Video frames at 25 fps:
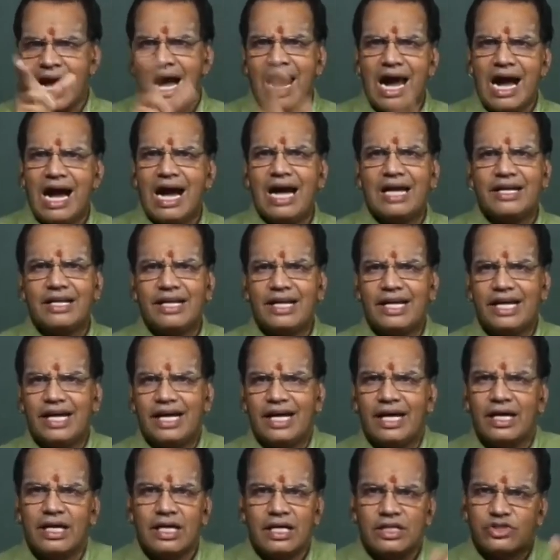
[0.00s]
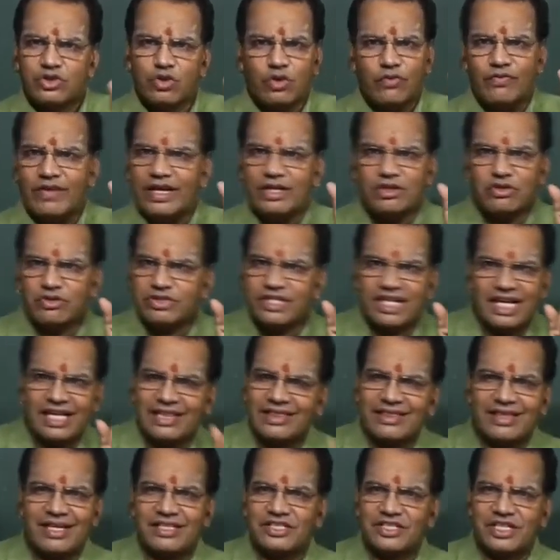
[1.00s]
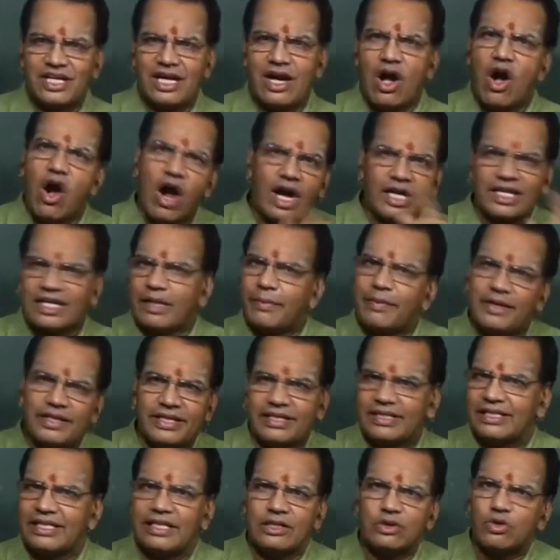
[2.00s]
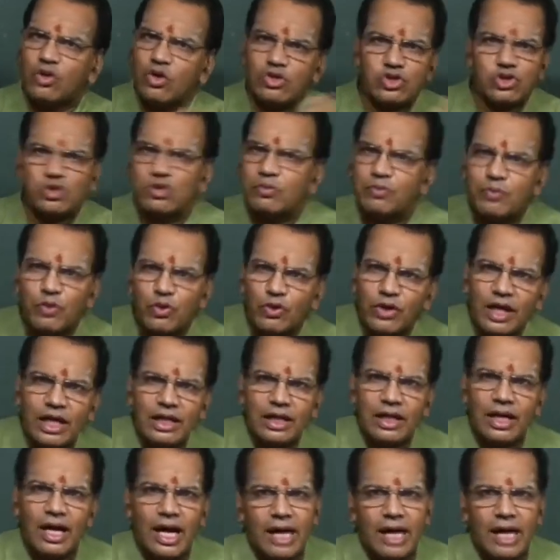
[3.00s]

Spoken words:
Anana. So when you say dasha, automatically it goes to plural.